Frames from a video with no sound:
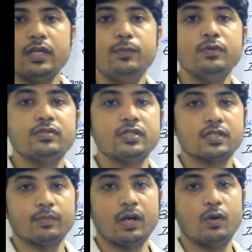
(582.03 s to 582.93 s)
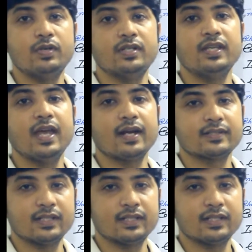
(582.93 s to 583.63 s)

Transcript: immune system, how it reacts,